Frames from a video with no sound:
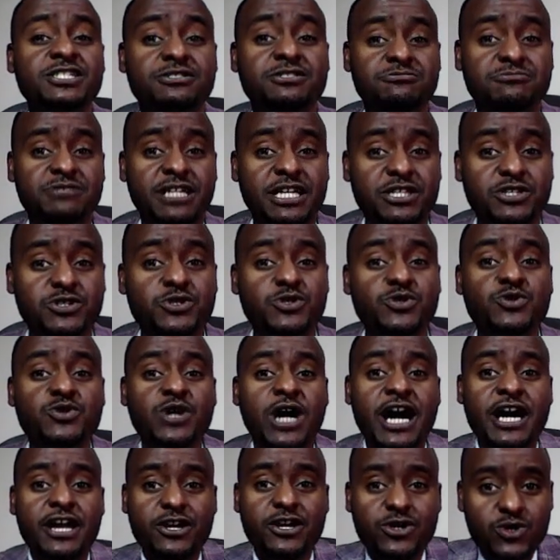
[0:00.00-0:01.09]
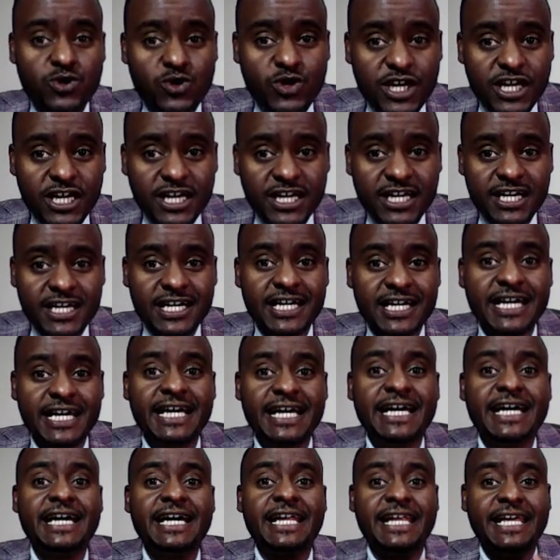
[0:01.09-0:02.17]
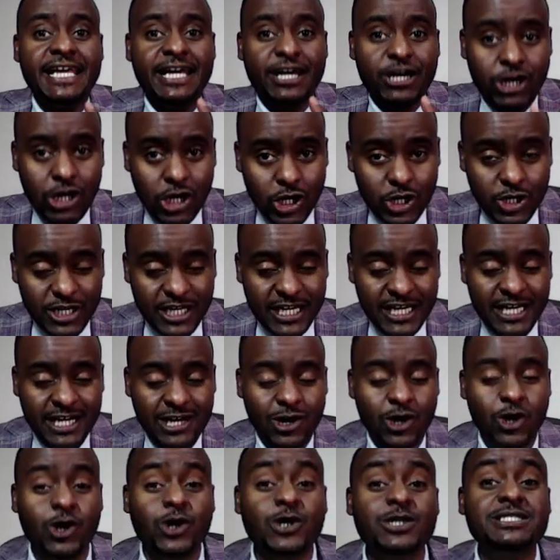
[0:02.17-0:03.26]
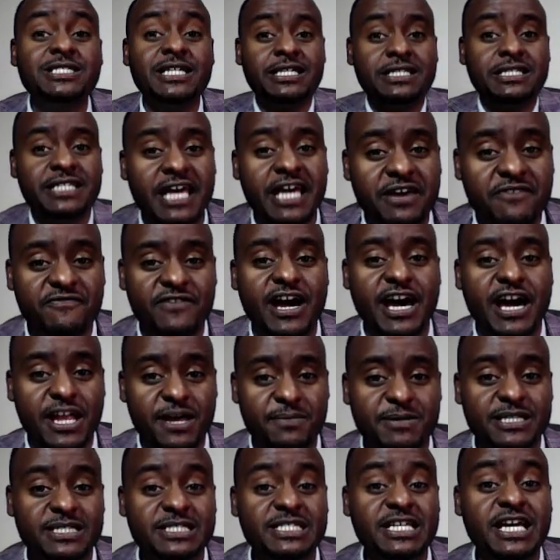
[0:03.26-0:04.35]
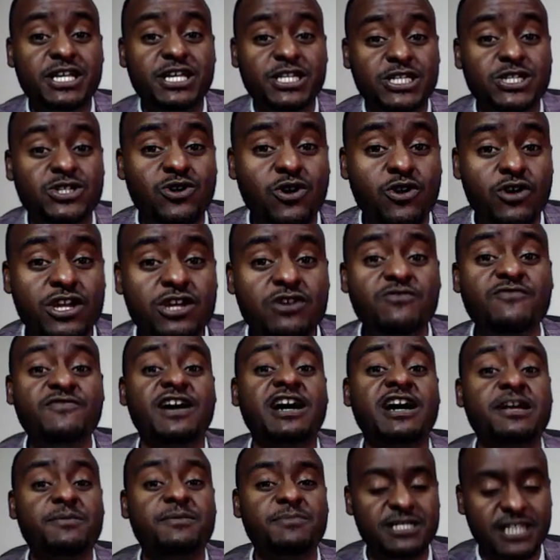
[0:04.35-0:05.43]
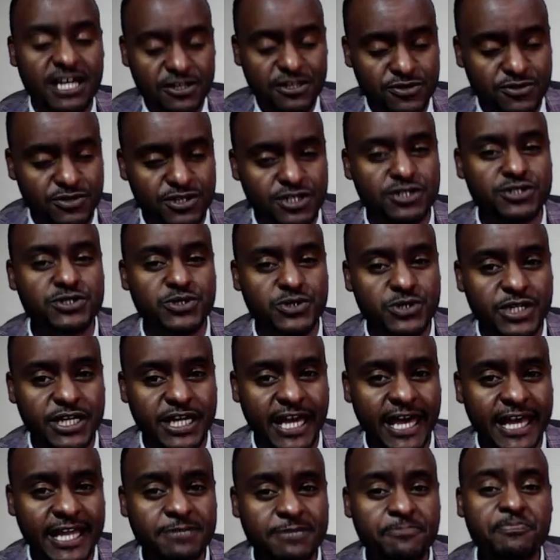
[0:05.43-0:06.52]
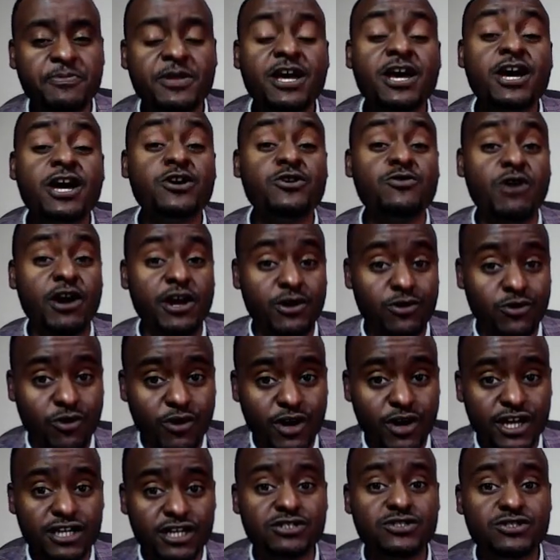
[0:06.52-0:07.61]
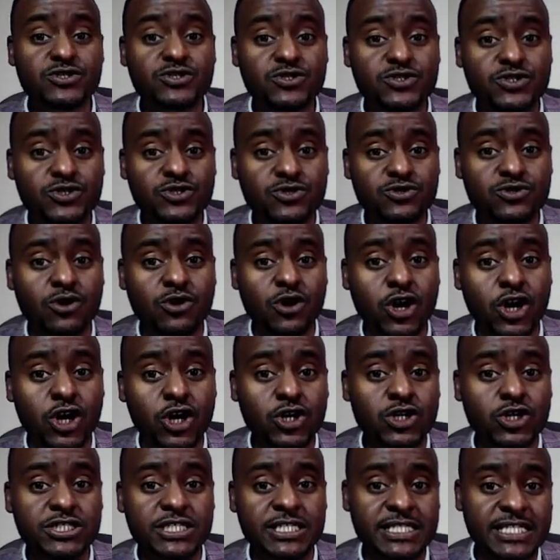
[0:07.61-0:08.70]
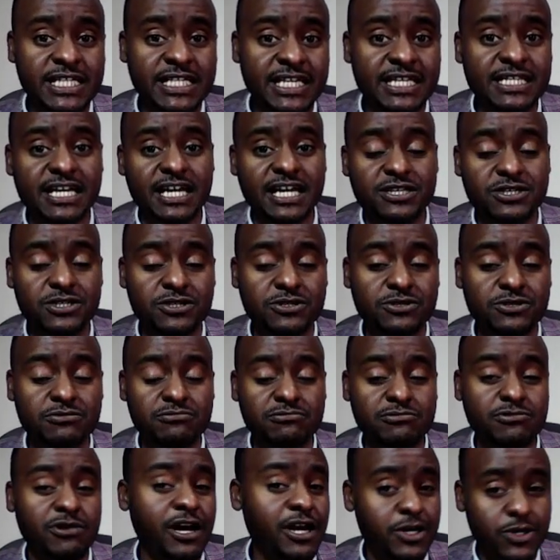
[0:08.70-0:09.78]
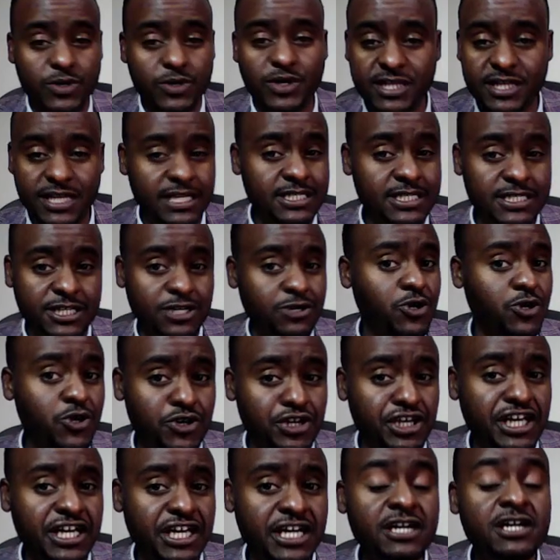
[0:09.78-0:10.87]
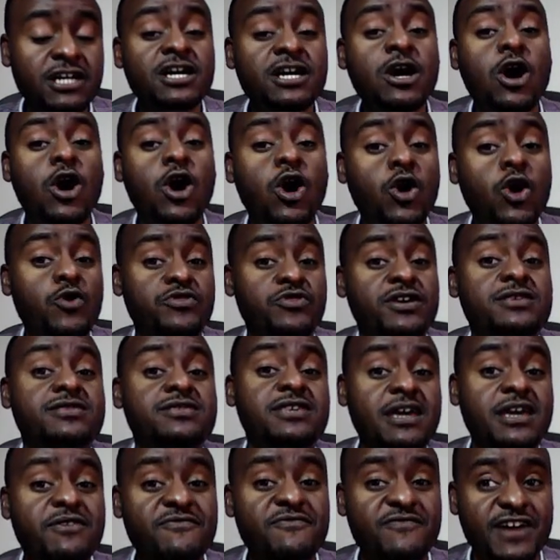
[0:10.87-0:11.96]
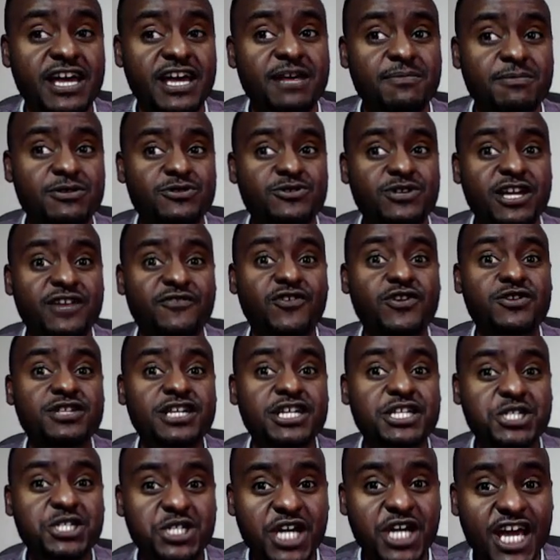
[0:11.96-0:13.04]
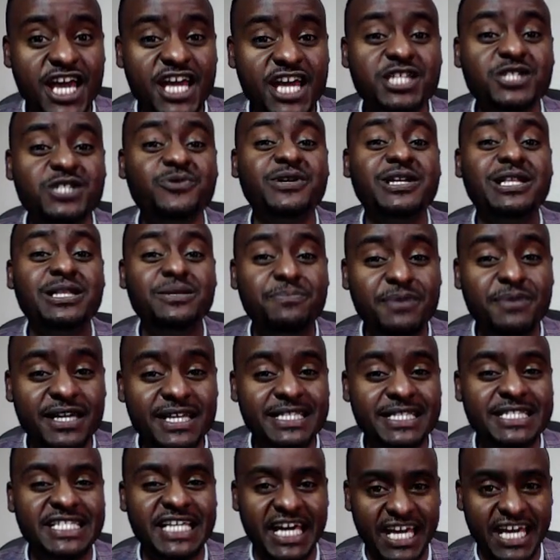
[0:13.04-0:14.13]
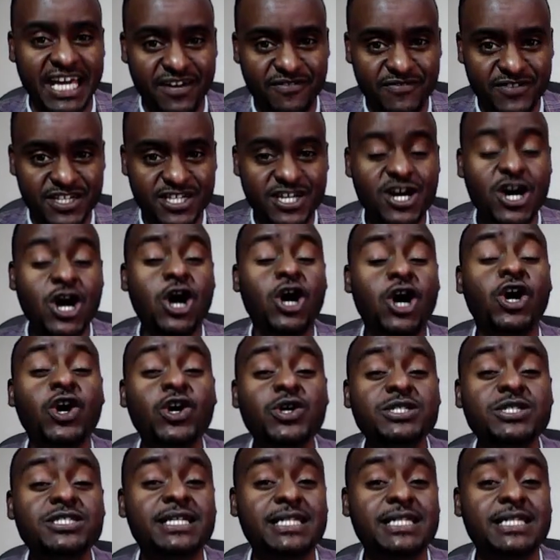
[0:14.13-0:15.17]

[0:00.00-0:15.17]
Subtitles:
that you are doing recording on the same variable. There is no new variable that you need to create. You are going to do all the thing that you are doing, that is recording, on the same variable. Therefore, the change will be saved on the